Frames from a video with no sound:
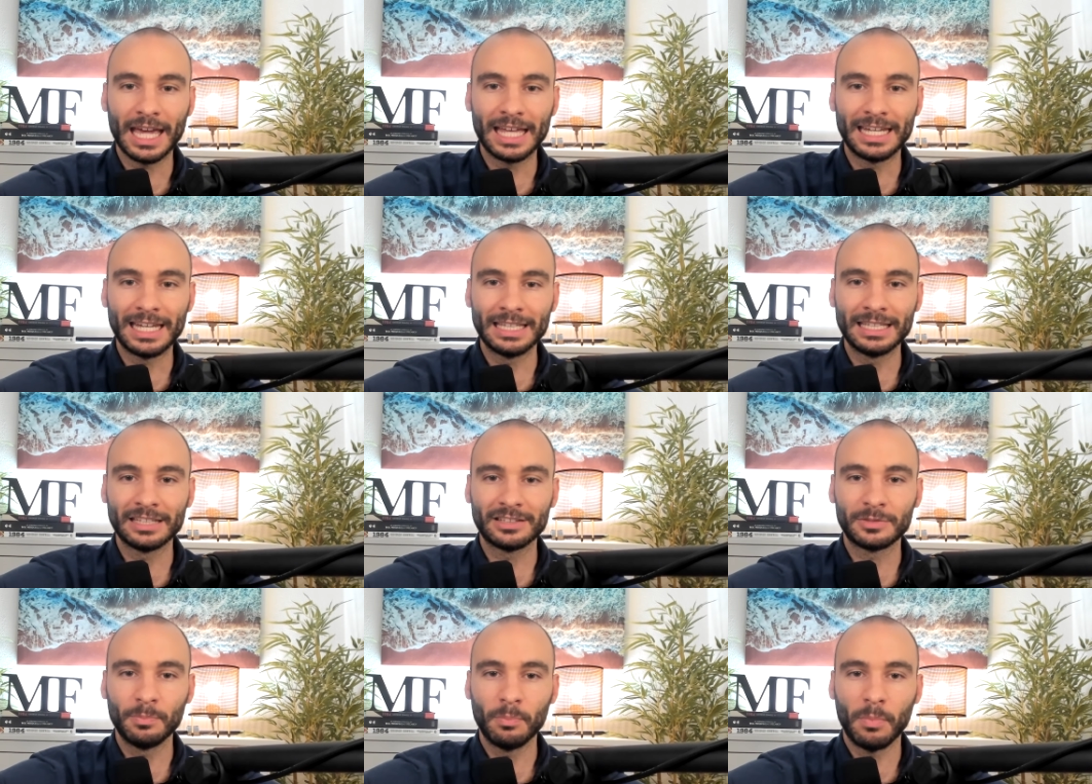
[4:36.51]
And in
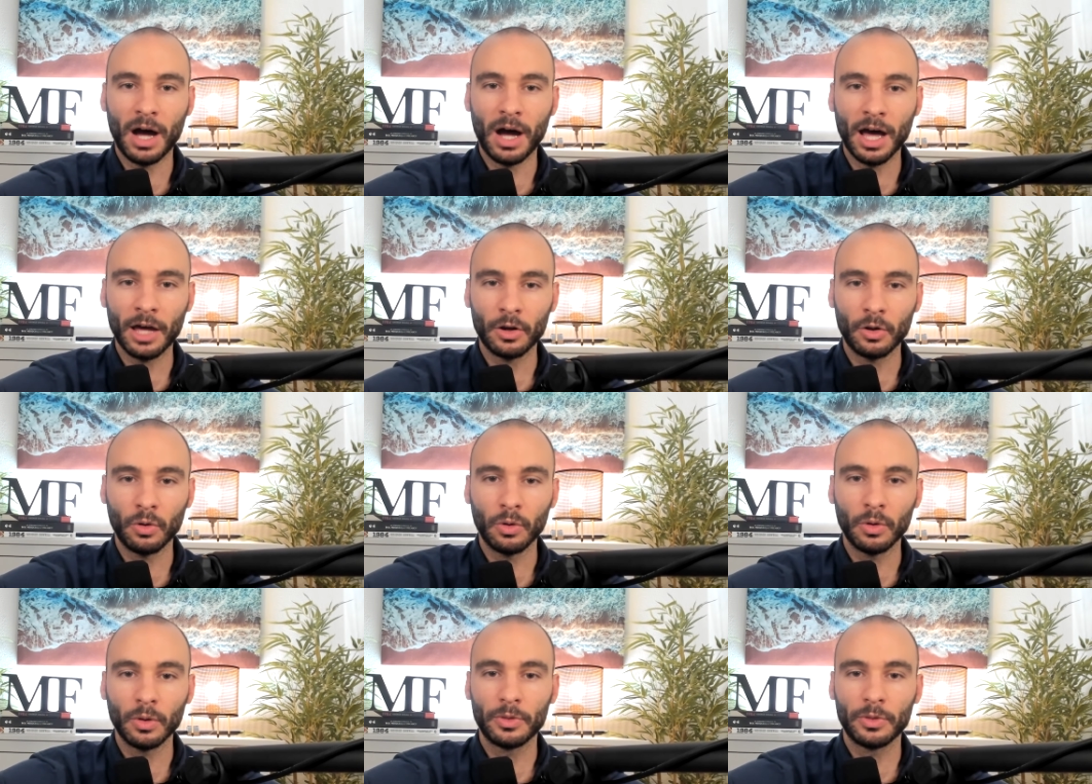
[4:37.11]
this
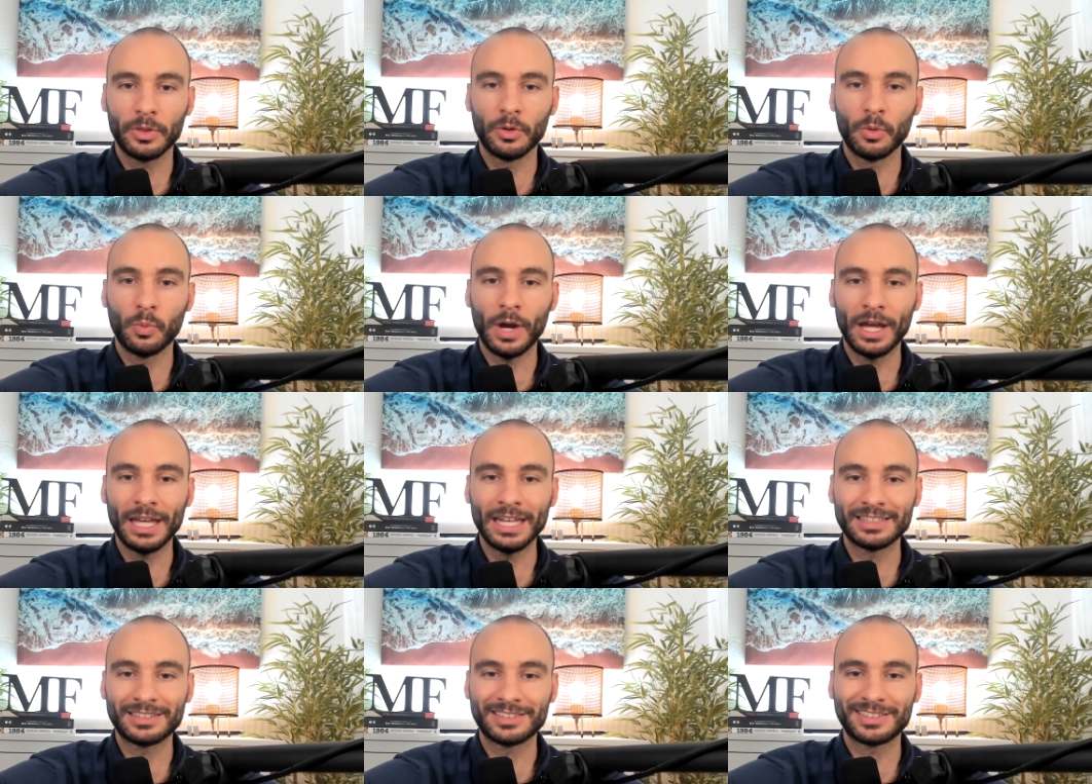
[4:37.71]
model, the
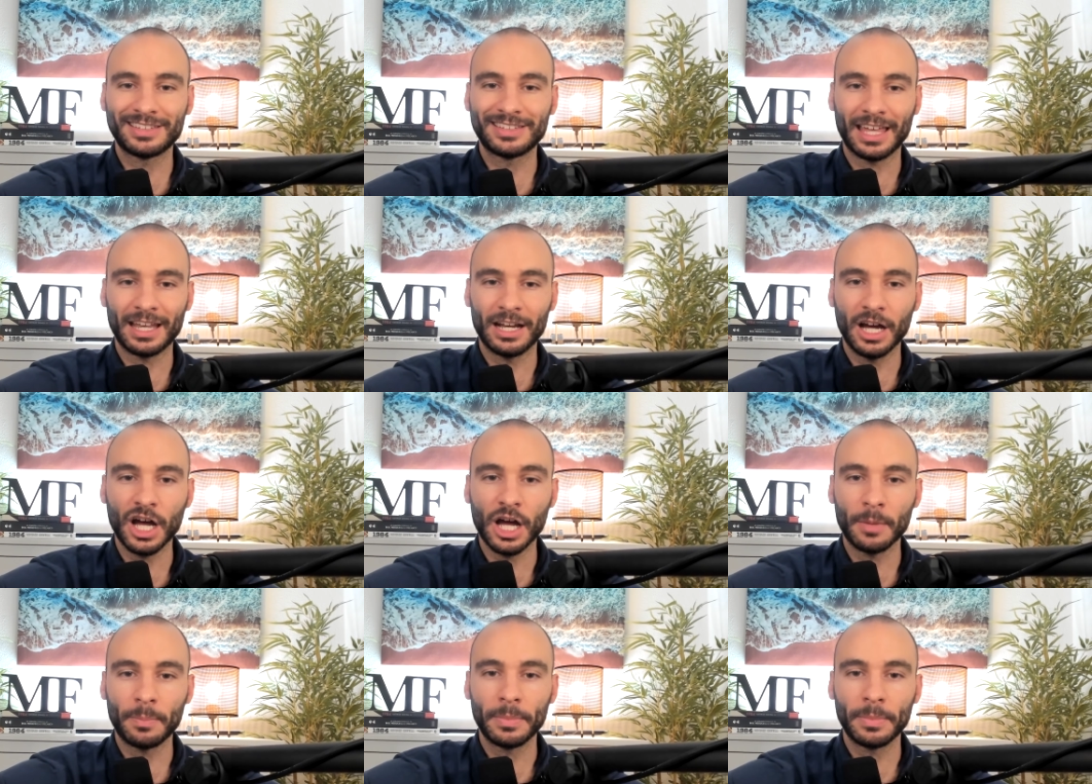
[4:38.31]
way it's set
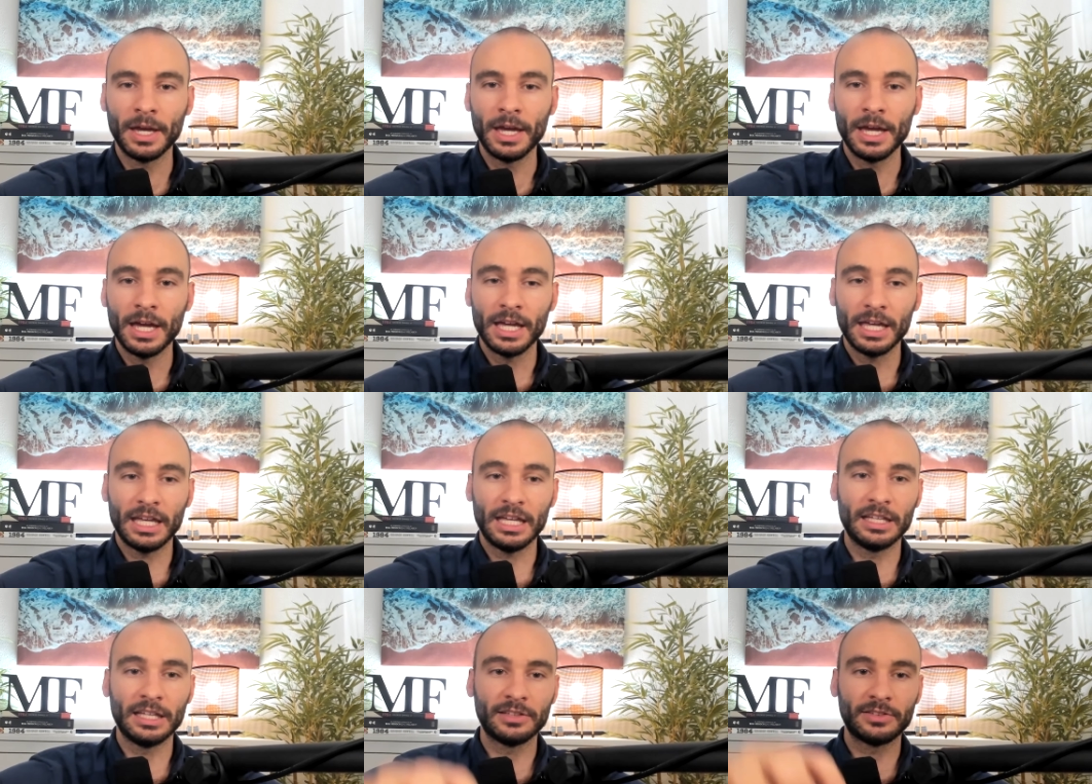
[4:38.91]
up
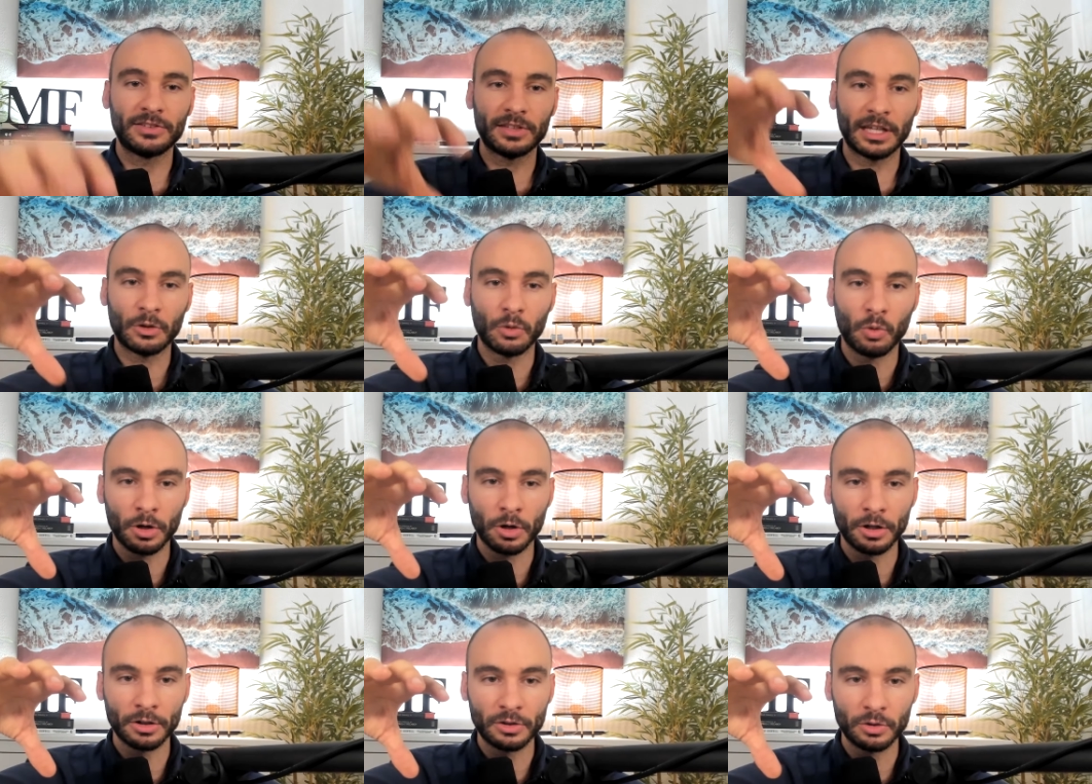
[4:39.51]
is in
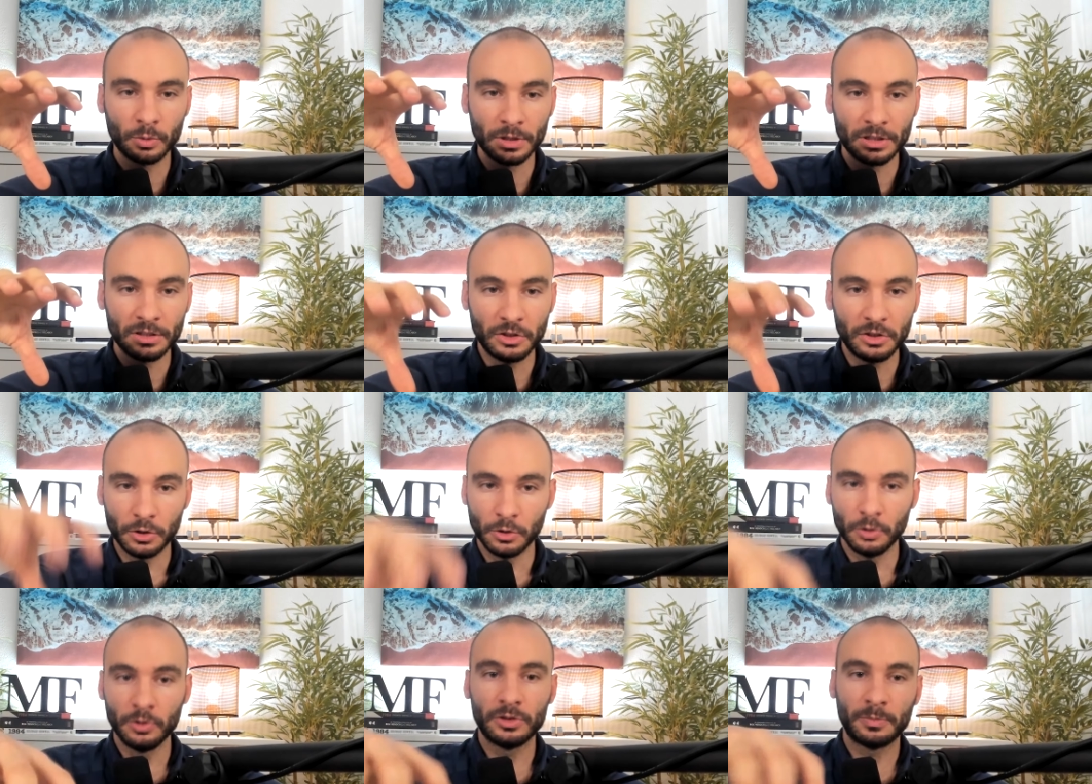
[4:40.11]
order to
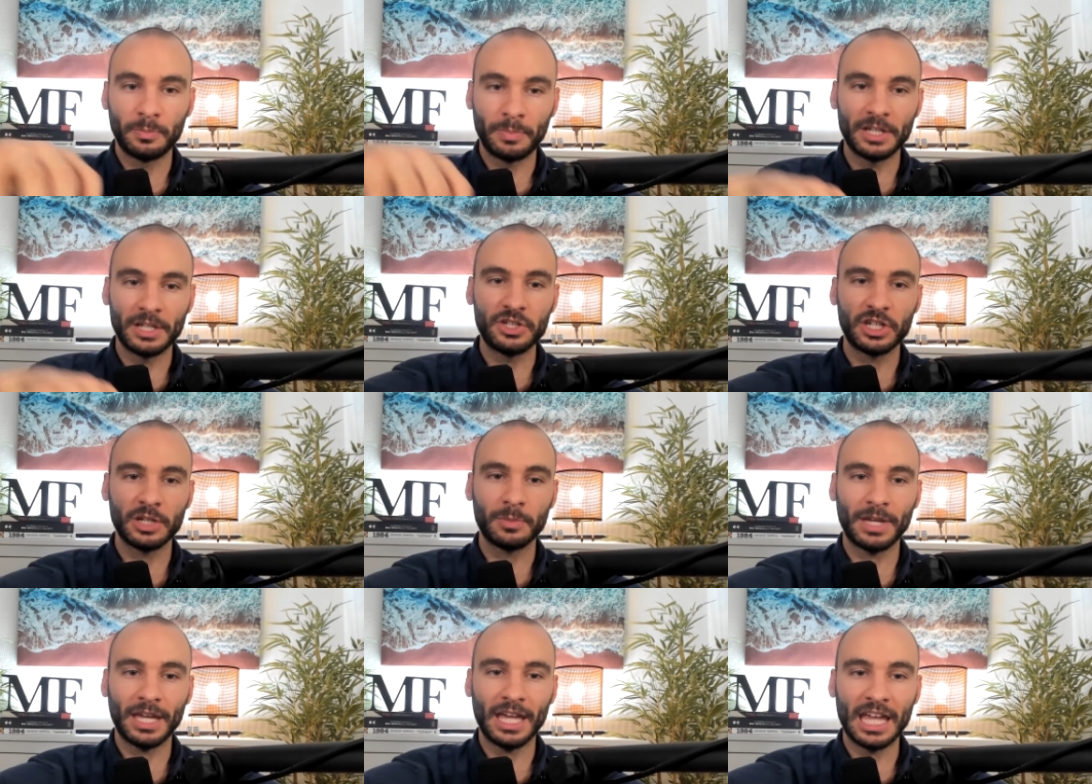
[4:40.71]
induce
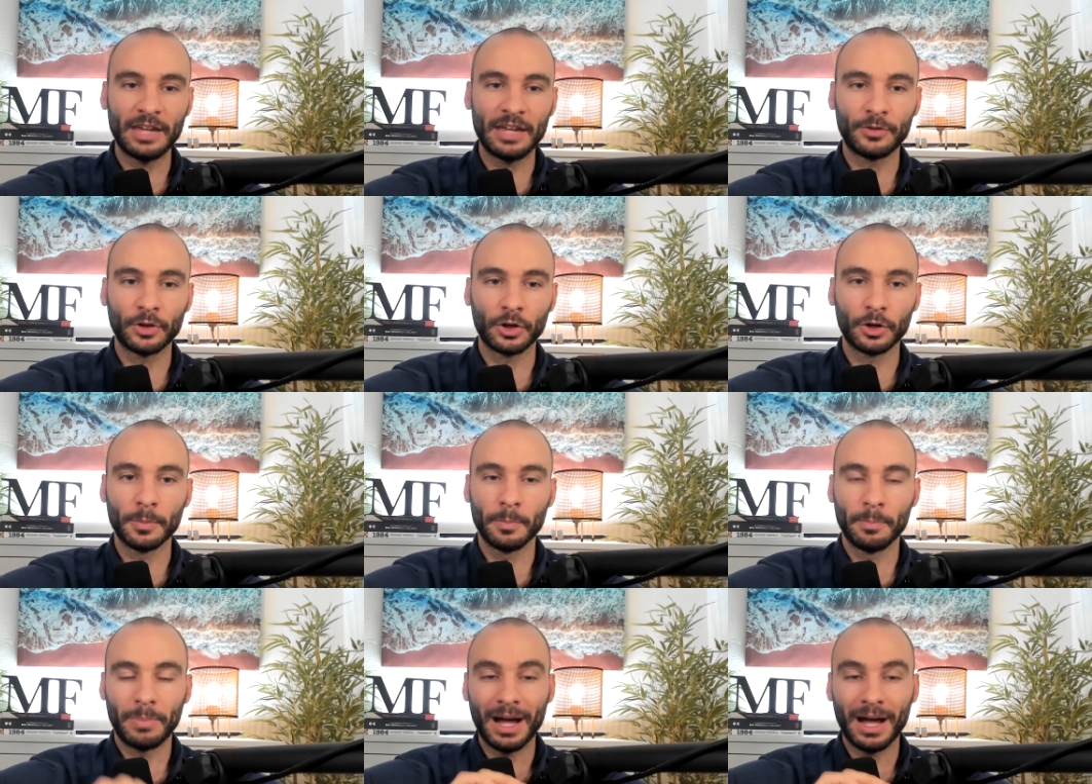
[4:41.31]
binging
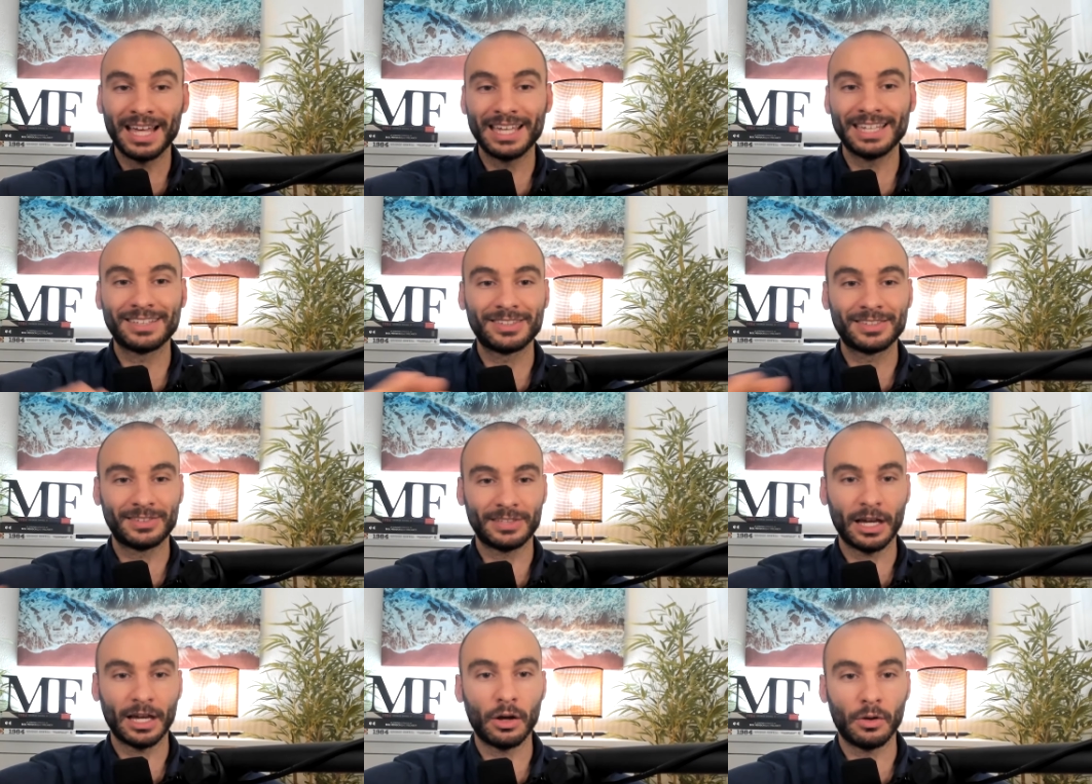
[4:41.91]
behavior by
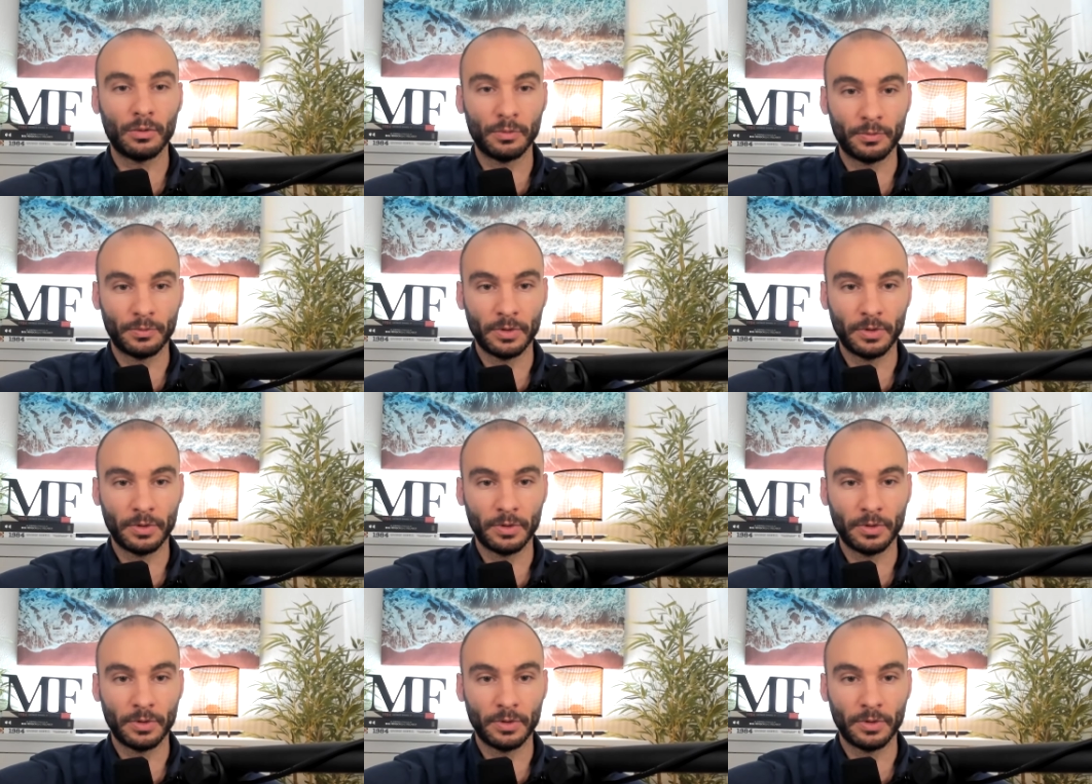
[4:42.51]
itself.